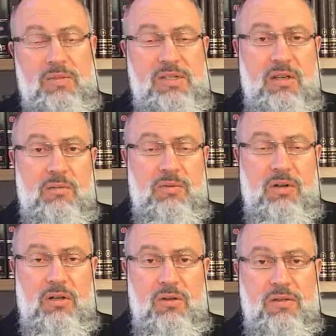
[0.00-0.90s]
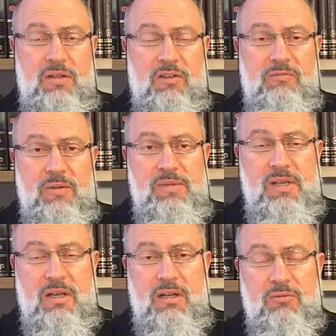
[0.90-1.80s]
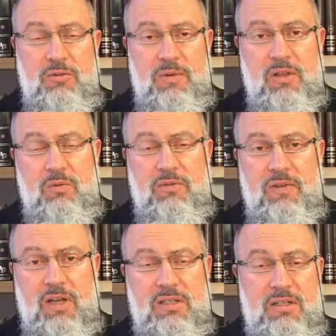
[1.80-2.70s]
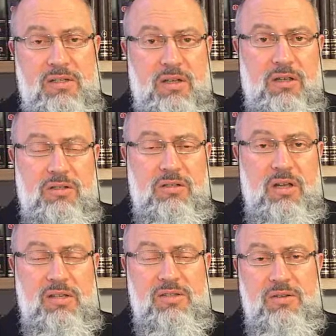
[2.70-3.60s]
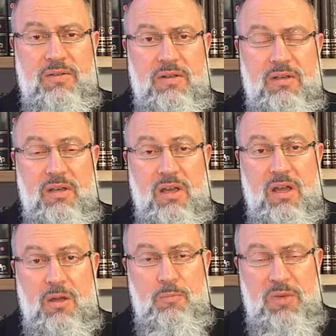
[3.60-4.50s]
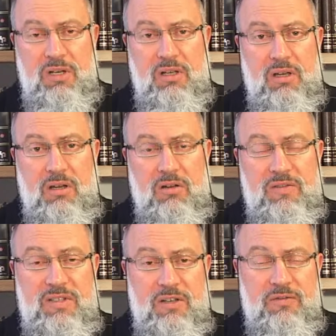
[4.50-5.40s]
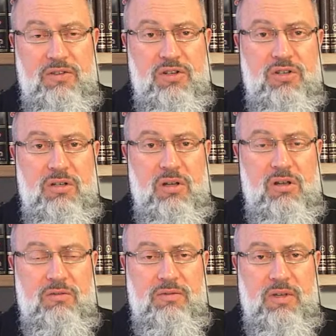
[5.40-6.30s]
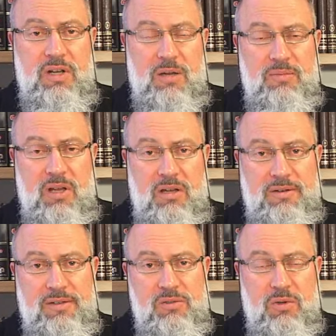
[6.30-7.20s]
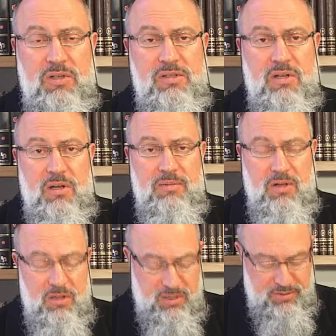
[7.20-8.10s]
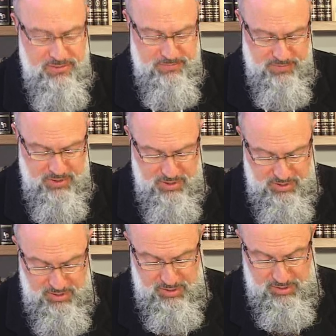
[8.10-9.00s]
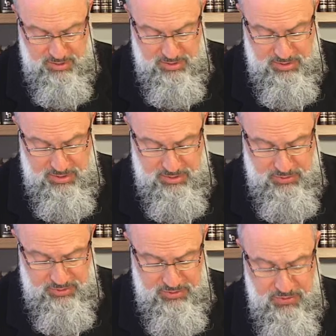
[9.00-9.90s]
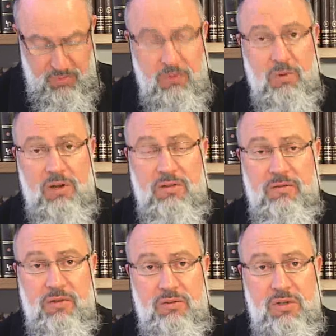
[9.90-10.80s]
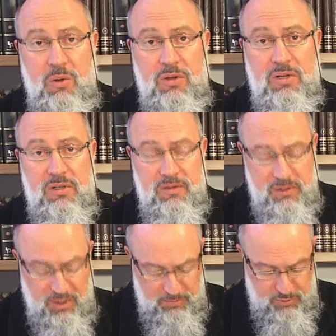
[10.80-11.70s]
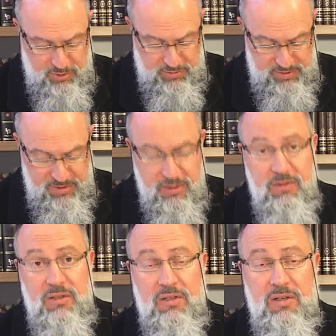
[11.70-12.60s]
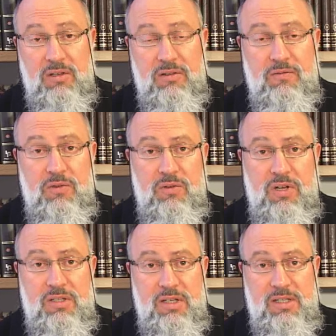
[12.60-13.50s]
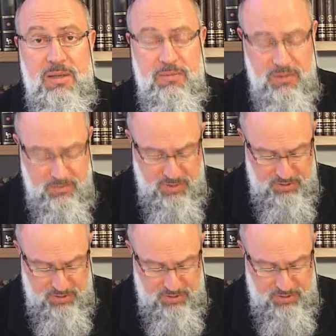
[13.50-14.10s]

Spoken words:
in Masechet Berachot, Daf Mem Zayin Amud Beth, we find a discussion as to the meaning of the definition of an Am Ha'ares. What is an Am Ha'ares? According to one of the views quoted in the Talmud, and this is the view that is accepted